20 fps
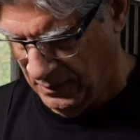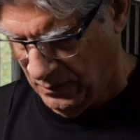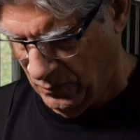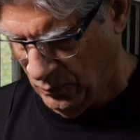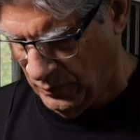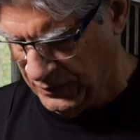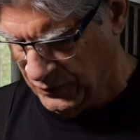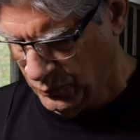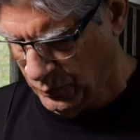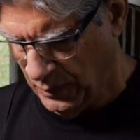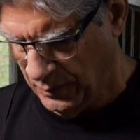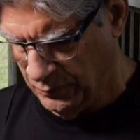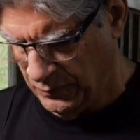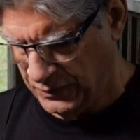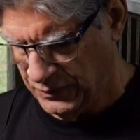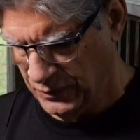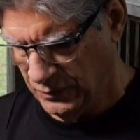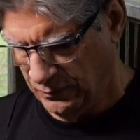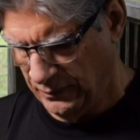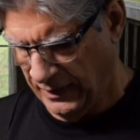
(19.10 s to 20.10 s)
Which one
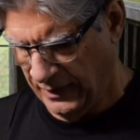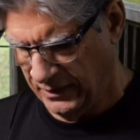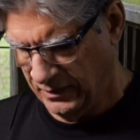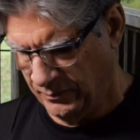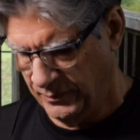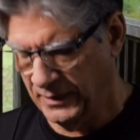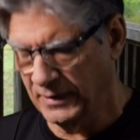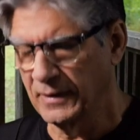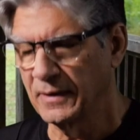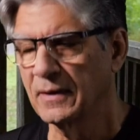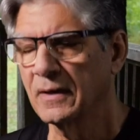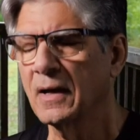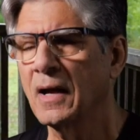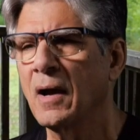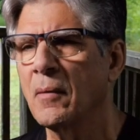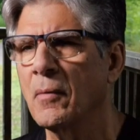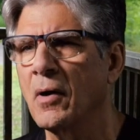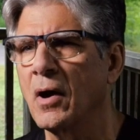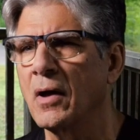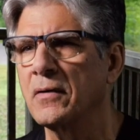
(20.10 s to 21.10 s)
would you rather be?
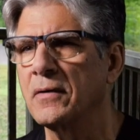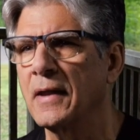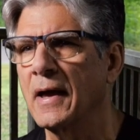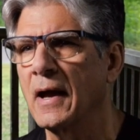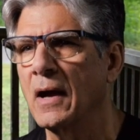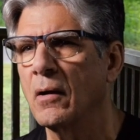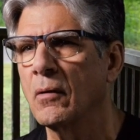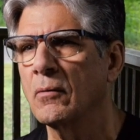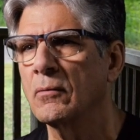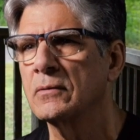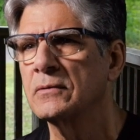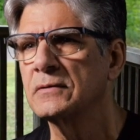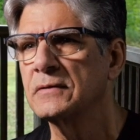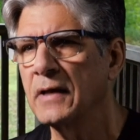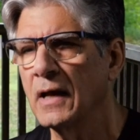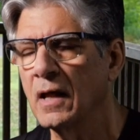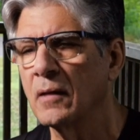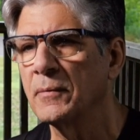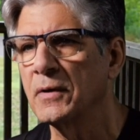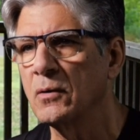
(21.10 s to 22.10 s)
Come on now,
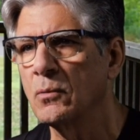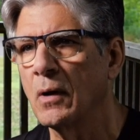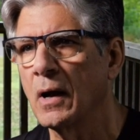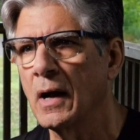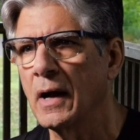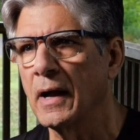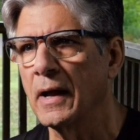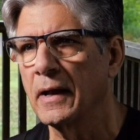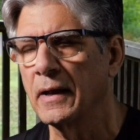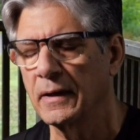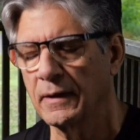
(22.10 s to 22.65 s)
tell me why.